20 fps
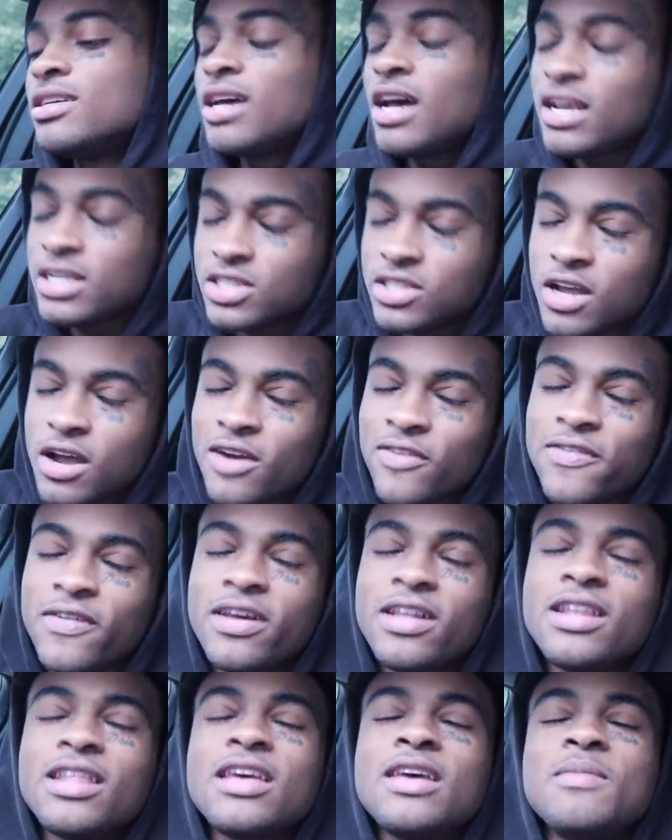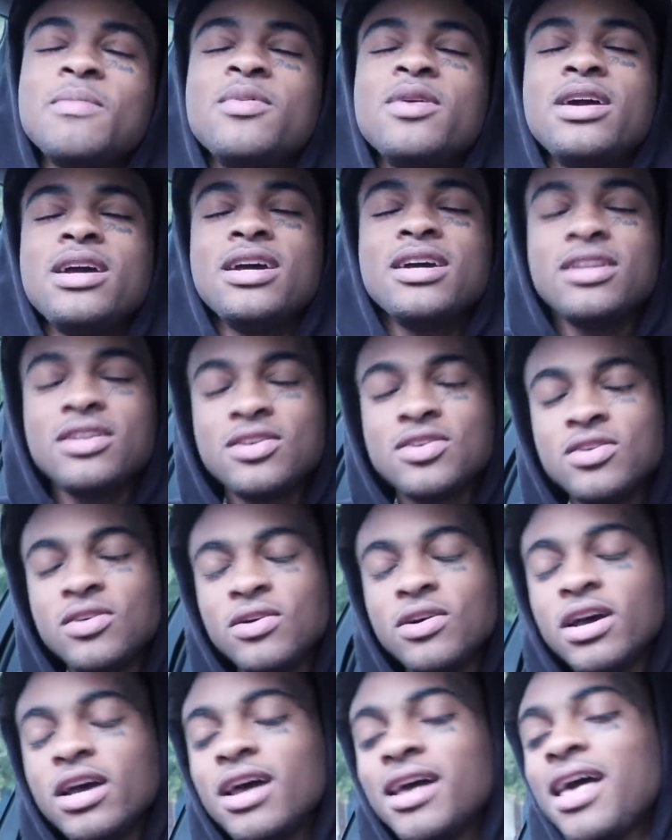I start feeling brand
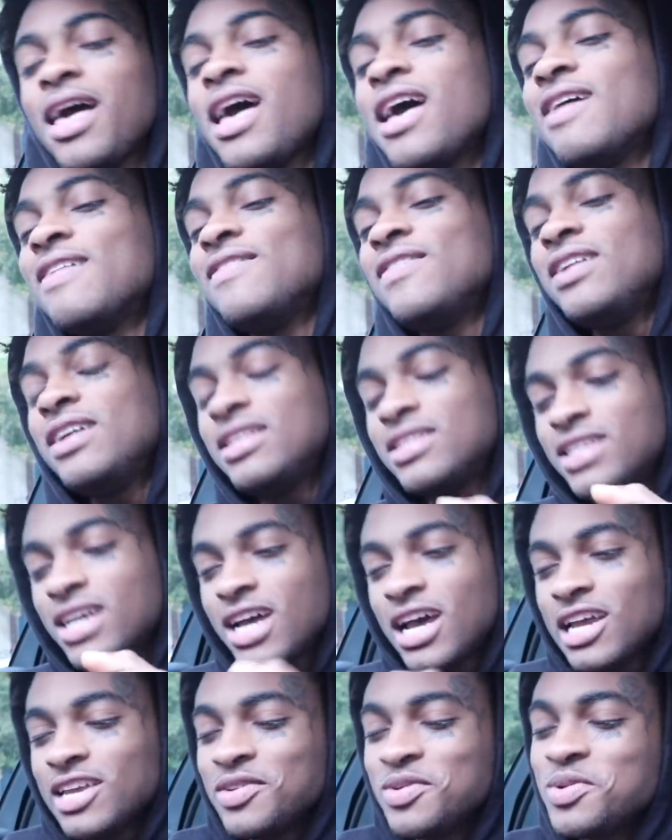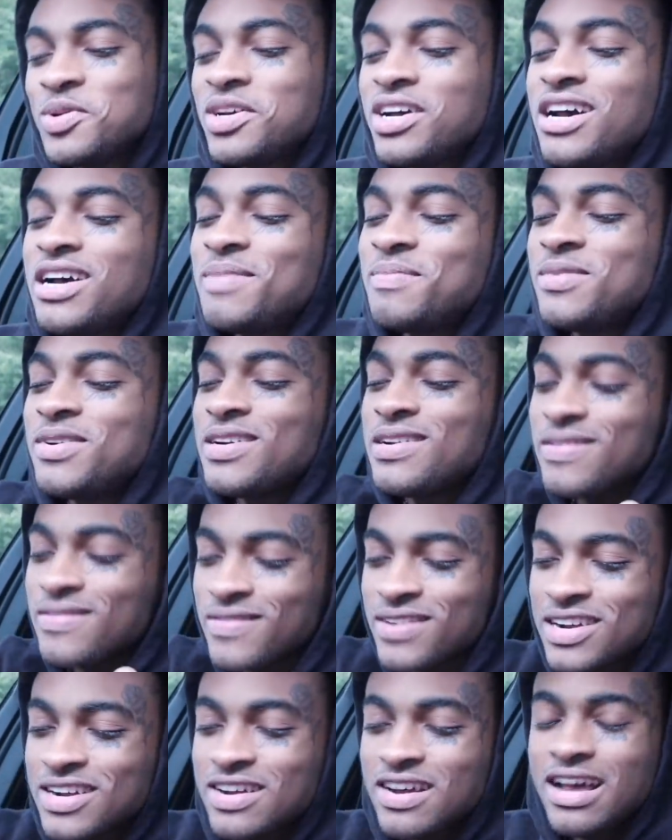new every time you come
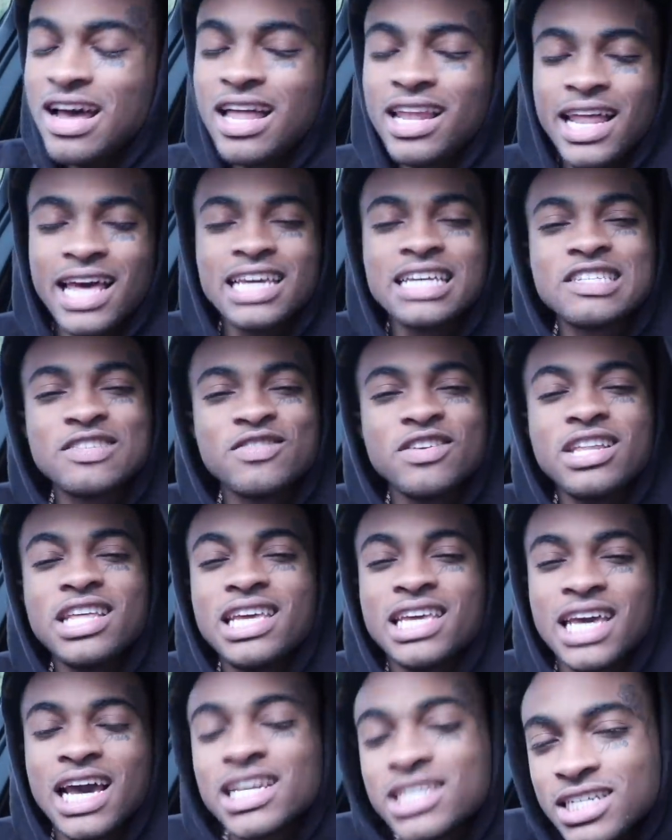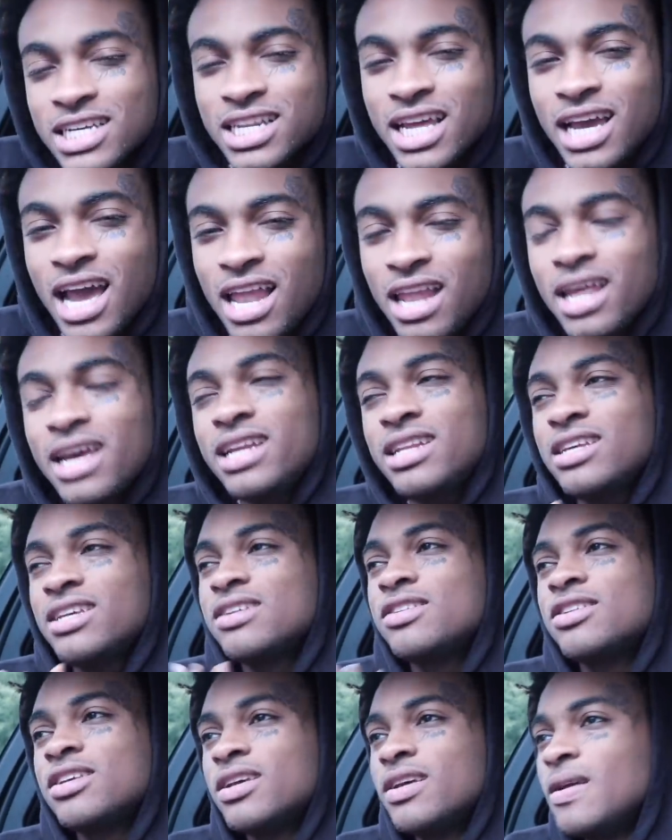around. Like, it's really catchy. Like, I like
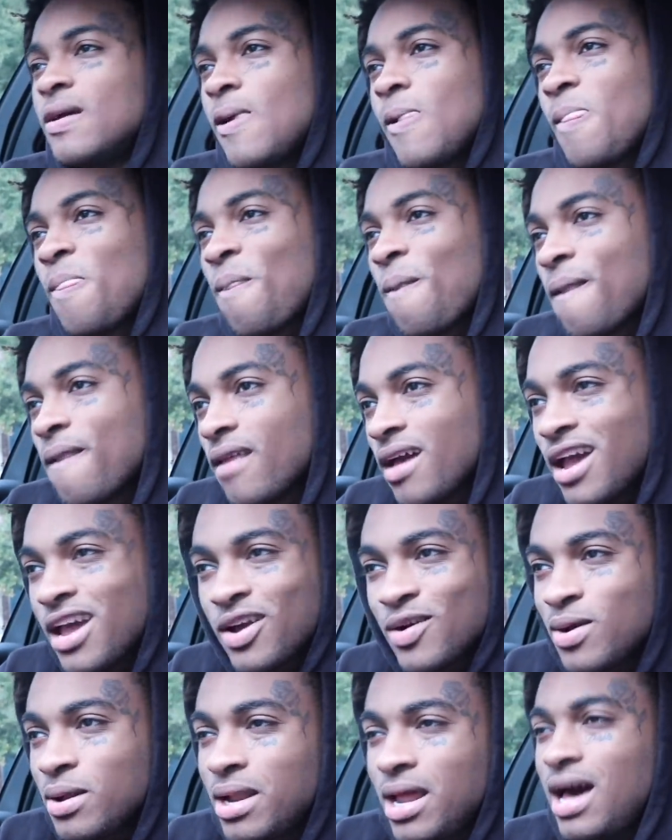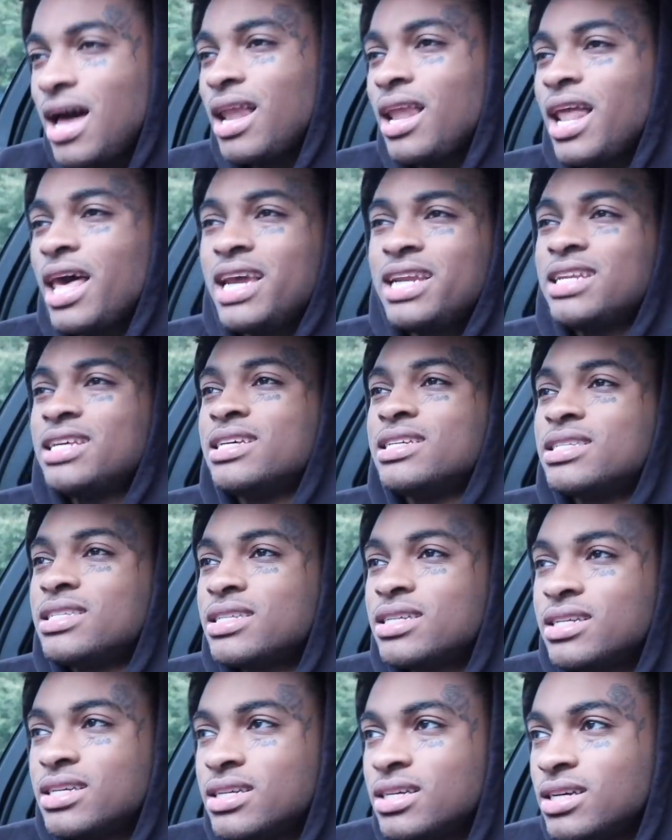this. I ain't gonna lie, I like
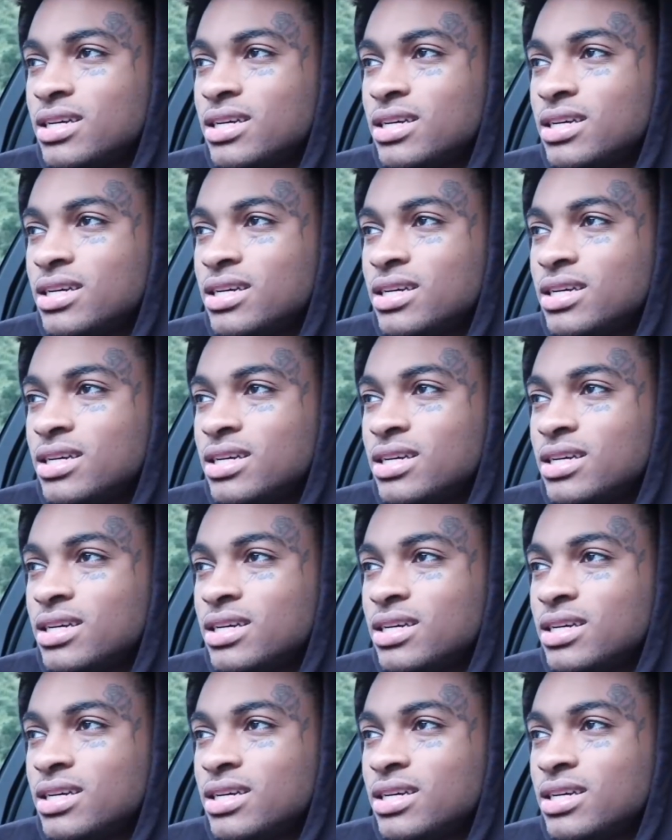this.